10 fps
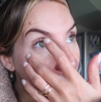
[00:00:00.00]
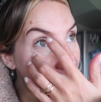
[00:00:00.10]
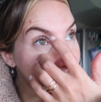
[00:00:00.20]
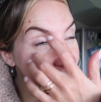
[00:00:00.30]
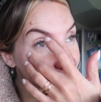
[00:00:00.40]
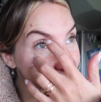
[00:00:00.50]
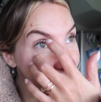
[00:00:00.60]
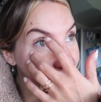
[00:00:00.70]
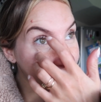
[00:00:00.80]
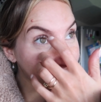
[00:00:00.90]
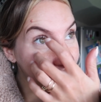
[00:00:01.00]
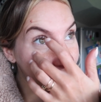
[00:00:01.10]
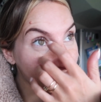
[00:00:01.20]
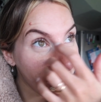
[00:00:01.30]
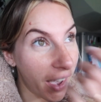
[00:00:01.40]
But
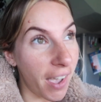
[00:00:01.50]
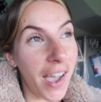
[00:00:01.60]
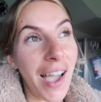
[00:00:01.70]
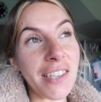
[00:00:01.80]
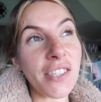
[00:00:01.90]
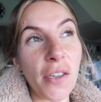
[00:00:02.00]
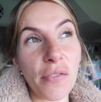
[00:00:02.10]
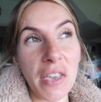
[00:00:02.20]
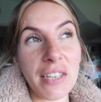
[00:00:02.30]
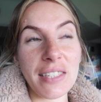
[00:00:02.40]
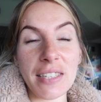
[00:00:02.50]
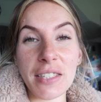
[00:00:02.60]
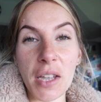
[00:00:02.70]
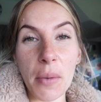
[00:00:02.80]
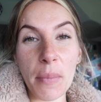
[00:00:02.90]
her ISOFIX
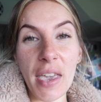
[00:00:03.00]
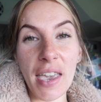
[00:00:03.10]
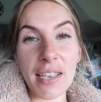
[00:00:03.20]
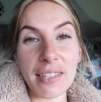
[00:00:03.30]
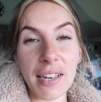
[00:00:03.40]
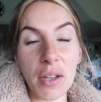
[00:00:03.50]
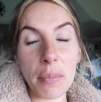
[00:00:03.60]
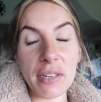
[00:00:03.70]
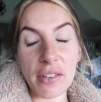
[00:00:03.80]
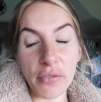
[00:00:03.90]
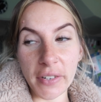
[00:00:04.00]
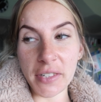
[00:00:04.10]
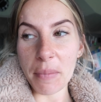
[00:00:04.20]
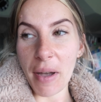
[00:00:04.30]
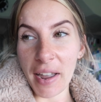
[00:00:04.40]
system is a little bit
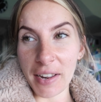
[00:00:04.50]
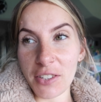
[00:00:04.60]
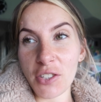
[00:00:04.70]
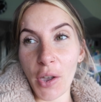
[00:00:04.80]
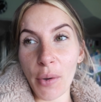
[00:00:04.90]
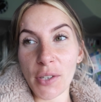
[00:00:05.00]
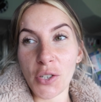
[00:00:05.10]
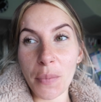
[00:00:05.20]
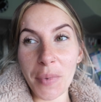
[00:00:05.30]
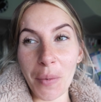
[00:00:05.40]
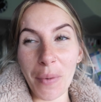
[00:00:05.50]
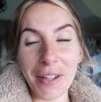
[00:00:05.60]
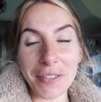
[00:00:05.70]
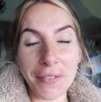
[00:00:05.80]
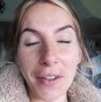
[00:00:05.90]
different to mine, so it took me a
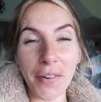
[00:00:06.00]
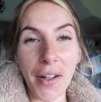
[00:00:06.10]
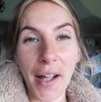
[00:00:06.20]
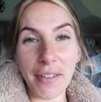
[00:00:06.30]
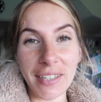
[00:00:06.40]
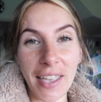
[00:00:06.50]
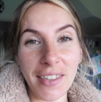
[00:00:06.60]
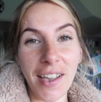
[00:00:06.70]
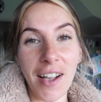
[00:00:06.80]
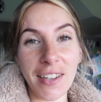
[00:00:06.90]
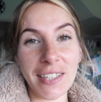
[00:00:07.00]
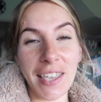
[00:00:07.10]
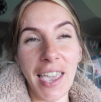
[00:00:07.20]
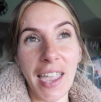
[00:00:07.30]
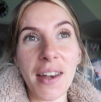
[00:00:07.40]
while to figure out how to get the car
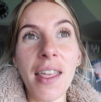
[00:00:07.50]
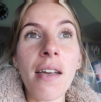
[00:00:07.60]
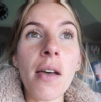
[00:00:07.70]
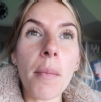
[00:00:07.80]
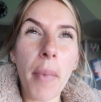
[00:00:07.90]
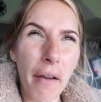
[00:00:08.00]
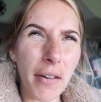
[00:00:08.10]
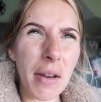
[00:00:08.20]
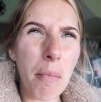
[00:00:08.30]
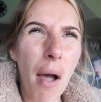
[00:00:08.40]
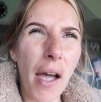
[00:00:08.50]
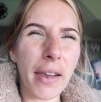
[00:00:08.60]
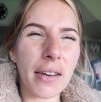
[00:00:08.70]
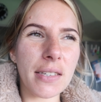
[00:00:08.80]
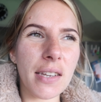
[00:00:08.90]
seat in, bearing in
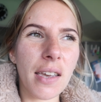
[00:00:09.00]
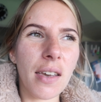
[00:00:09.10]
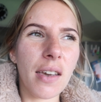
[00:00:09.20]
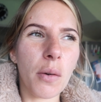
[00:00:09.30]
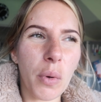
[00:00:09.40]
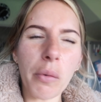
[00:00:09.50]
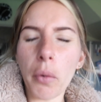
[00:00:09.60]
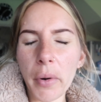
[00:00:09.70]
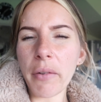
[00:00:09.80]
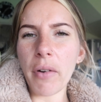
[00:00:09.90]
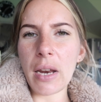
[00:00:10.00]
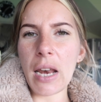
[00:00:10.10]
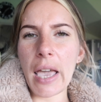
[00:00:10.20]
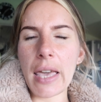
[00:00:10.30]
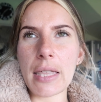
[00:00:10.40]
mind we were already
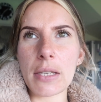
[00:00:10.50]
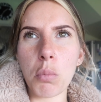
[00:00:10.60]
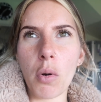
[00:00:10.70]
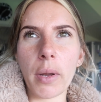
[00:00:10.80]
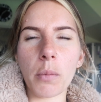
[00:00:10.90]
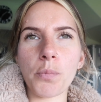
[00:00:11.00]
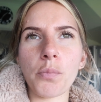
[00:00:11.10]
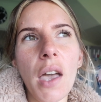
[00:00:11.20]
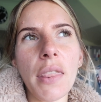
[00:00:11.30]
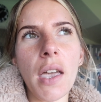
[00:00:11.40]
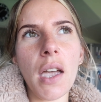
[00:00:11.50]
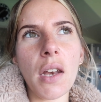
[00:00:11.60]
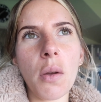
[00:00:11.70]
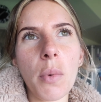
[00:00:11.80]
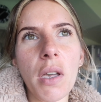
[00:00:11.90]
running late at this point. And
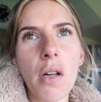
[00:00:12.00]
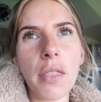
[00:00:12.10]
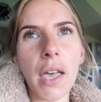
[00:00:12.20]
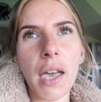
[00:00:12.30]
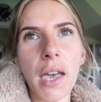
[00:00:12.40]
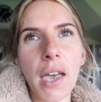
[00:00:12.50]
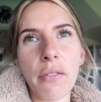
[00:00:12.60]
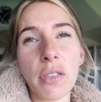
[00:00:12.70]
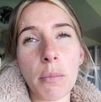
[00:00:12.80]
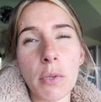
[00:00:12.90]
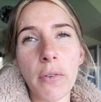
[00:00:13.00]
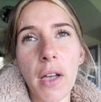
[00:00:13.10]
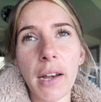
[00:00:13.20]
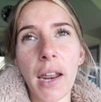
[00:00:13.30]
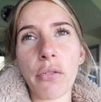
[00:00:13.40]
then we got there, everything was
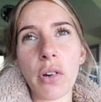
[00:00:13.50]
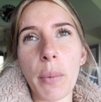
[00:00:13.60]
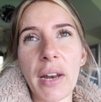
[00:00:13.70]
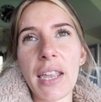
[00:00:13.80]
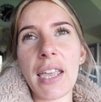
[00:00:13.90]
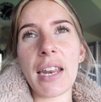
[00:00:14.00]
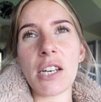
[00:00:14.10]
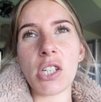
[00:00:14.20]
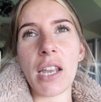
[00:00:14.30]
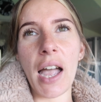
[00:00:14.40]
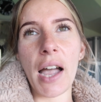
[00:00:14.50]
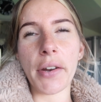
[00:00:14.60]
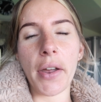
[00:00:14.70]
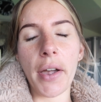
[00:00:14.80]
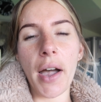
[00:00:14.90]
fine. Avery went in, she
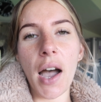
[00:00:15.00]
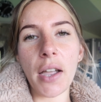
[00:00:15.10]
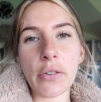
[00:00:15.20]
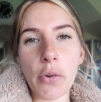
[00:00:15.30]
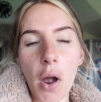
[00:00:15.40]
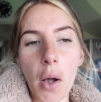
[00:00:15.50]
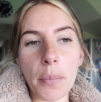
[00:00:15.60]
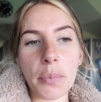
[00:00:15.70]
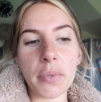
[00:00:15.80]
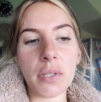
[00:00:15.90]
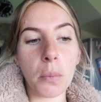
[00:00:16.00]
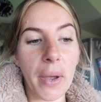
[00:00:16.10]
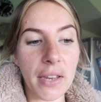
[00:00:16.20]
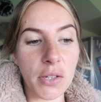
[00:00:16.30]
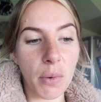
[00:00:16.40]
had her eye drops,
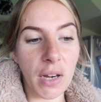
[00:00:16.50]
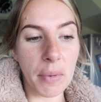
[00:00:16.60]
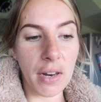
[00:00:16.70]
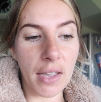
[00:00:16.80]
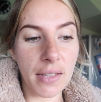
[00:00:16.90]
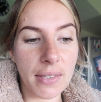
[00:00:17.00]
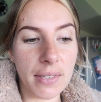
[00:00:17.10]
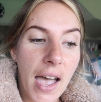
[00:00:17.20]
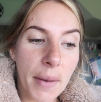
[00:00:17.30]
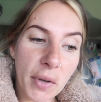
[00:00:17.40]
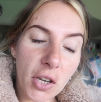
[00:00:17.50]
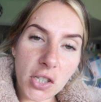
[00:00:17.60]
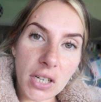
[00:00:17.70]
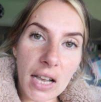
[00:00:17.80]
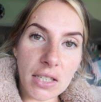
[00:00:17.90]
waited 20 minutes. And because
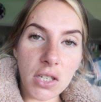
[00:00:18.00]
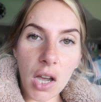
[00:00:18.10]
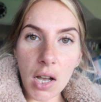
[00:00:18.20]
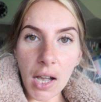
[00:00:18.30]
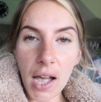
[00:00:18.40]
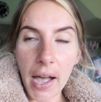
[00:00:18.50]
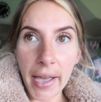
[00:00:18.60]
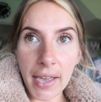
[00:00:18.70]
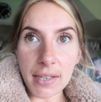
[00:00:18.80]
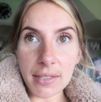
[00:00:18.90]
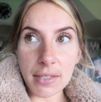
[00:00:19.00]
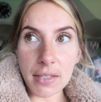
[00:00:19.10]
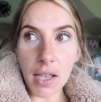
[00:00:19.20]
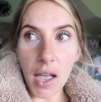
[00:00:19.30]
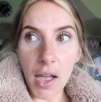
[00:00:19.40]
she has dark
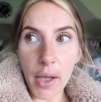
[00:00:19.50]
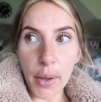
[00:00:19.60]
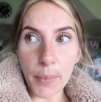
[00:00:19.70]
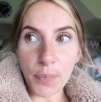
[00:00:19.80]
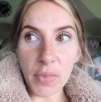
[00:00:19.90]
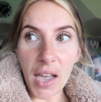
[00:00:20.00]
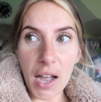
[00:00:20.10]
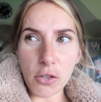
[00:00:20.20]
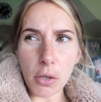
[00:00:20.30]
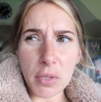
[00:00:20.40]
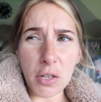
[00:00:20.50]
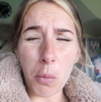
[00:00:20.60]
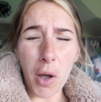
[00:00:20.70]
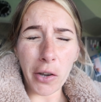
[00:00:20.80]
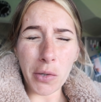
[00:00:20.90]
eyes, the eye drops didn't
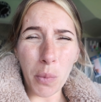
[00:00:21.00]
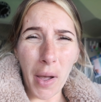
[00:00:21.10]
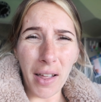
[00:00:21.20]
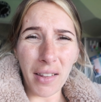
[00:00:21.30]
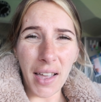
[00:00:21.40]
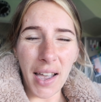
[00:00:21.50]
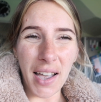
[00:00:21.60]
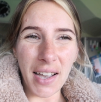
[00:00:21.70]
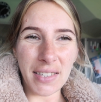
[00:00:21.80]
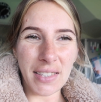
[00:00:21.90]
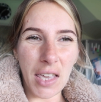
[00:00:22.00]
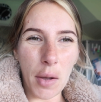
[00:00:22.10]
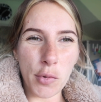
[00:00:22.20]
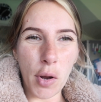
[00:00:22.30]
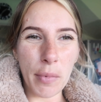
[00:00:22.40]
work as well as the
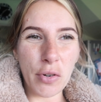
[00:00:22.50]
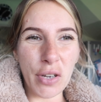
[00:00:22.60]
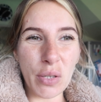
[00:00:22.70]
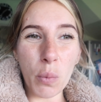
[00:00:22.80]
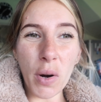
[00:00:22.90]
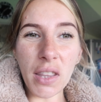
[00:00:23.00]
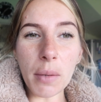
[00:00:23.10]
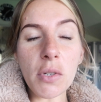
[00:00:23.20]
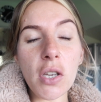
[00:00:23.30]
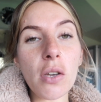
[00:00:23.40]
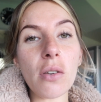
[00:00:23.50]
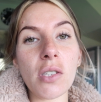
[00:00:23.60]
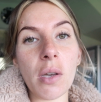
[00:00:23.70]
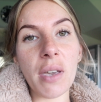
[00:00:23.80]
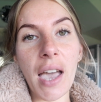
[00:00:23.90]
optometrist wanted them to,
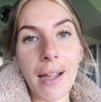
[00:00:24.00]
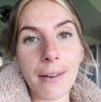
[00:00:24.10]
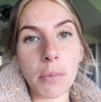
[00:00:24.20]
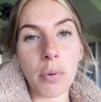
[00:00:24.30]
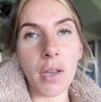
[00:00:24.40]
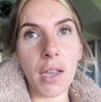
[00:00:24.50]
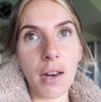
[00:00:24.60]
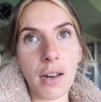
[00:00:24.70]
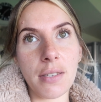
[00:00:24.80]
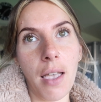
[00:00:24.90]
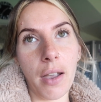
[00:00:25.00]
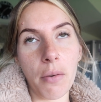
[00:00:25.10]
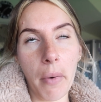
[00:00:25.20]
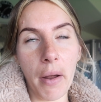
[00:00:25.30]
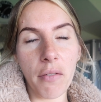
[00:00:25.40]
so he had to put in a
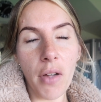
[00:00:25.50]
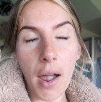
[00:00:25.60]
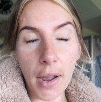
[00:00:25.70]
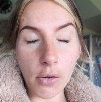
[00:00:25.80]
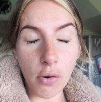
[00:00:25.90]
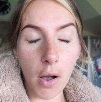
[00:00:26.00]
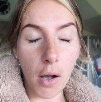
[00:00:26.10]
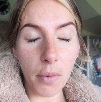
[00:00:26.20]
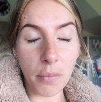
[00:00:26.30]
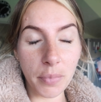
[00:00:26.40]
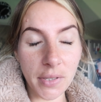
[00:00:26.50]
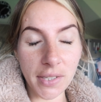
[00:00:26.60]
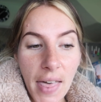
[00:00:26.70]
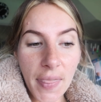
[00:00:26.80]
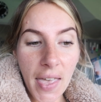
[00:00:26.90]
second round of eye
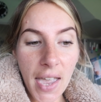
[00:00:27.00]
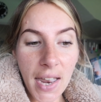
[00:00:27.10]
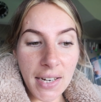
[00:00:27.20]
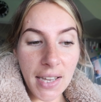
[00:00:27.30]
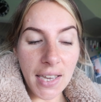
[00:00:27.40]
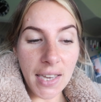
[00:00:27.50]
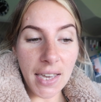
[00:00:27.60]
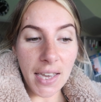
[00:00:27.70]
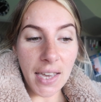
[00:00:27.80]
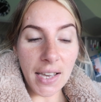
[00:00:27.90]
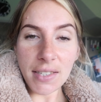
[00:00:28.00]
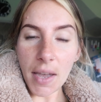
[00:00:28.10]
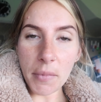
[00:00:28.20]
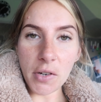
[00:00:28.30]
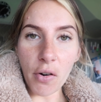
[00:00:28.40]
drops. And then he
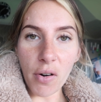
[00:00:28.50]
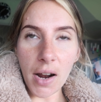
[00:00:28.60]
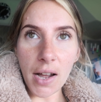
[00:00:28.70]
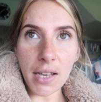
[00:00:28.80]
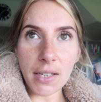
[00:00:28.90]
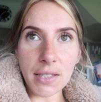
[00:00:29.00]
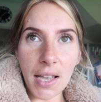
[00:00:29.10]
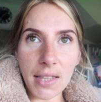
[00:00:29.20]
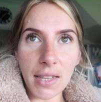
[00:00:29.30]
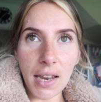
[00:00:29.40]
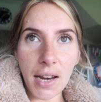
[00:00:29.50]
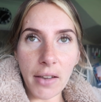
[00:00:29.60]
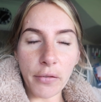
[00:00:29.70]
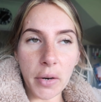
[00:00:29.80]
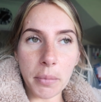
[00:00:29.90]
examined her eyes, and then
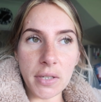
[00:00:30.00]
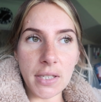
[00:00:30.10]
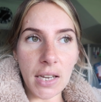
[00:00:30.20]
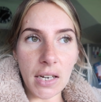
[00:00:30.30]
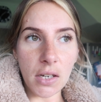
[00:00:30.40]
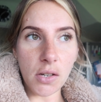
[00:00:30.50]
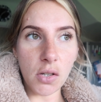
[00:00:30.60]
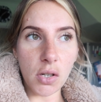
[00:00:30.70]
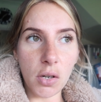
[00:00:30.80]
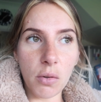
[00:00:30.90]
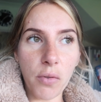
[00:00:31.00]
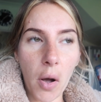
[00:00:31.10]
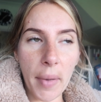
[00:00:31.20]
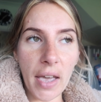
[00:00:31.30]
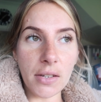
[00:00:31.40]
Avery proceeded to
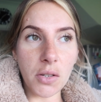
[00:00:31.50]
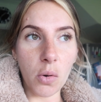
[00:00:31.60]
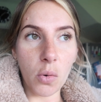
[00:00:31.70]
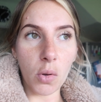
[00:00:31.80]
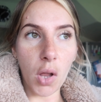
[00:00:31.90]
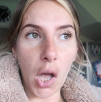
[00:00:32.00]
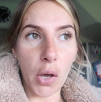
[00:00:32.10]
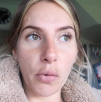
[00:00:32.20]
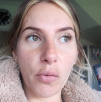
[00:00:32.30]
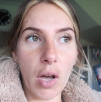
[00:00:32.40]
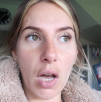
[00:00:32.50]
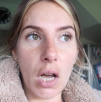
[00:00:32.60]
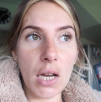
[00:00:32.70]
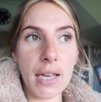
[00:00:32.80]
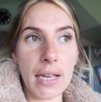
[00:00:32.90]
vomit all
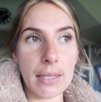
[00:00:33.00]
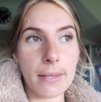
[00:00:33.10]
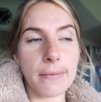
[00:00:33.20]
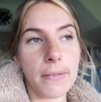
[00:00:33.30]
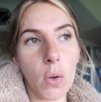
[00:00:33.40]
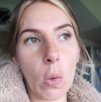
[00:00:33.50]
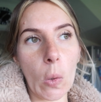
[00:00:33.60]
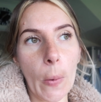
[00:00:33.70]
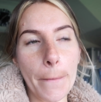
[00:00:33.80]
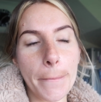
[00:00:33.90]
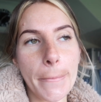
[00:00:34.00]
over his floor.